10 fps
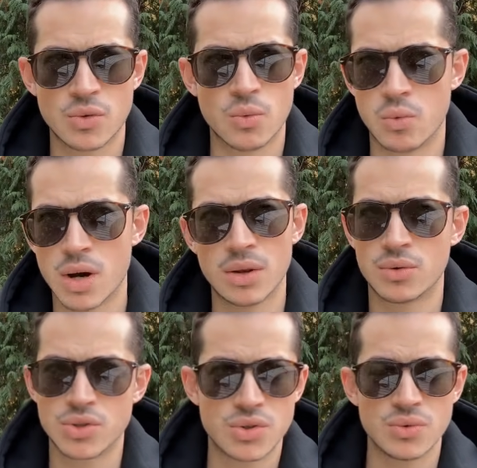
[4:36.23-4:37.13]
1
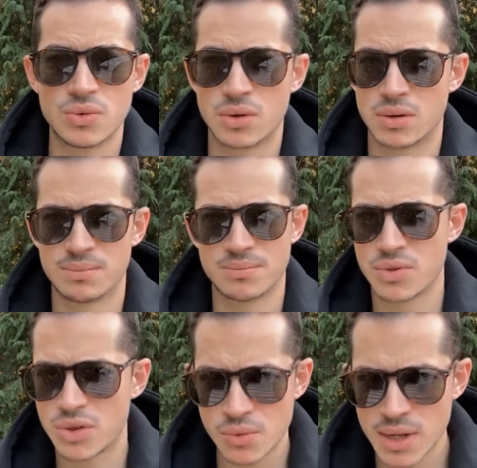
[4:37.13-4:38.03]
or 2 or
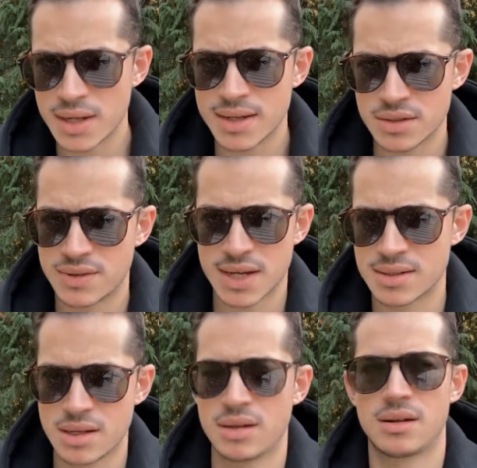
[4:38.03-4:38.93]
3 days of
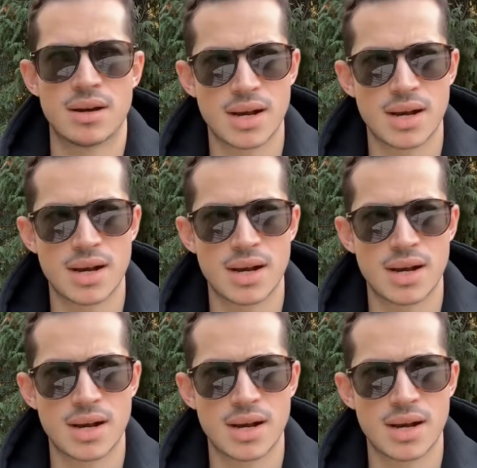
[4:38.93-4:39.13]
texting,